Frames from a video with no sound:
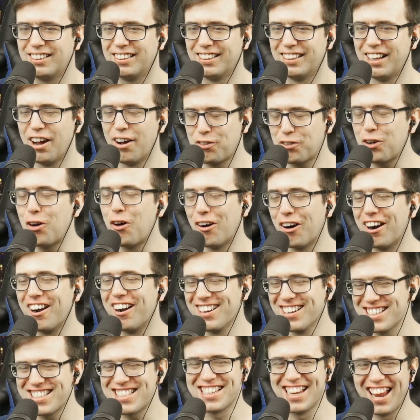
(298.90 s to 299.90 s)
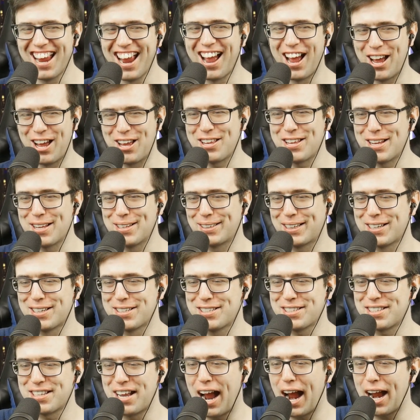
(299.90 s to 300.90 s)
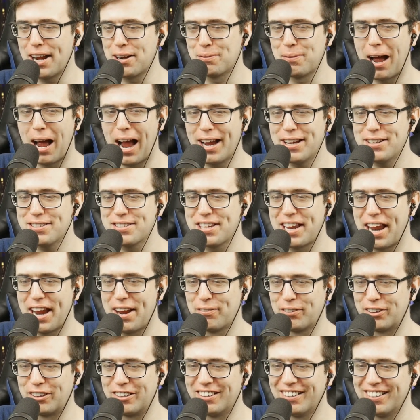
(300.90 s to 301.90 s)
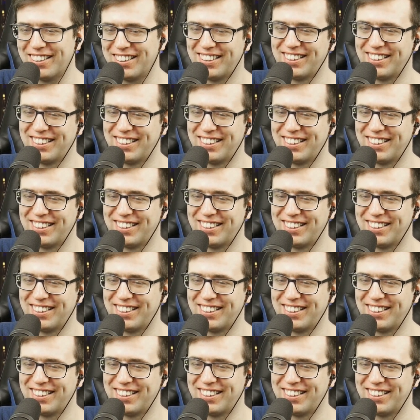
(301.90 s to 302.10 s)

Of course, yeah, because it's the item Ainz gave her.